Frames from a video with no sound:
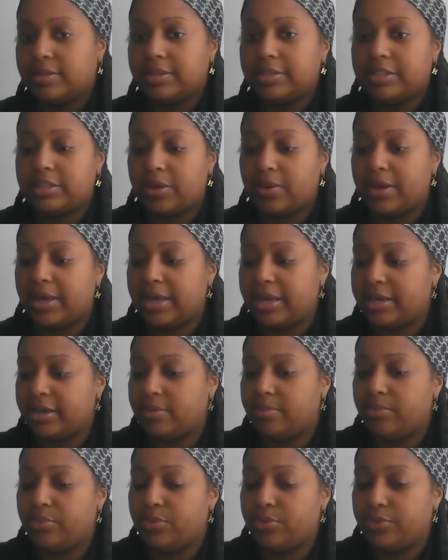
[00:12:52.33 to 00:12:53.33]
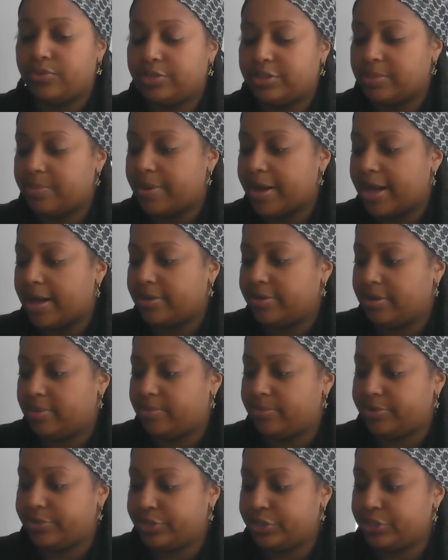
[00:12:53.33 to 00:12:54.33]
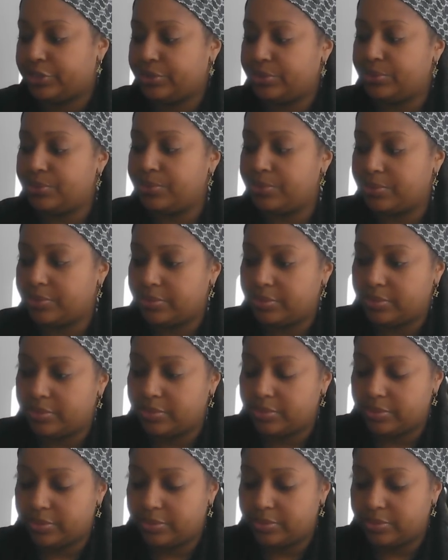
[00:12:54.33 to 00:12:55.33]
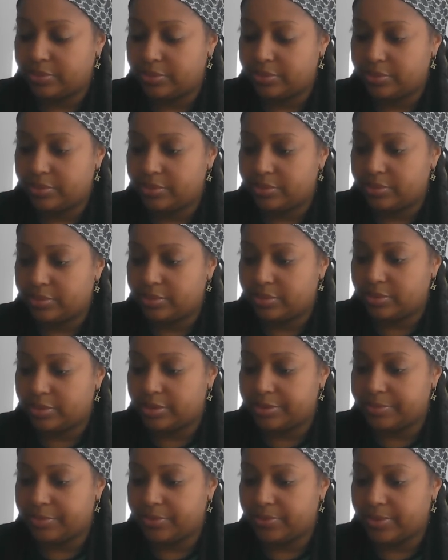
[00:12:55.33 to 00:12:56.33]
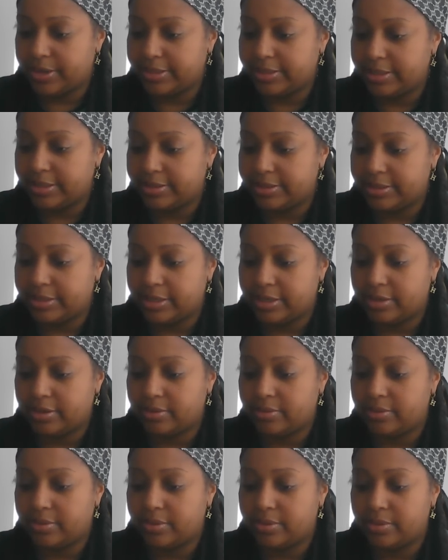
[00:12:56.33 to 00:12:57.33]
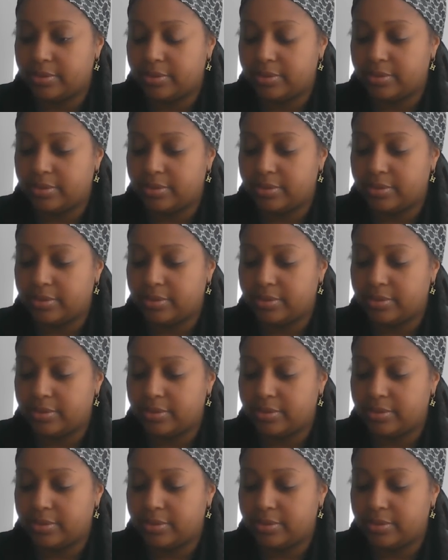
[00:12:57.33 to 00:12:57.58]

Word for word: Let's go ahead and move to pile number two. Let me write that down.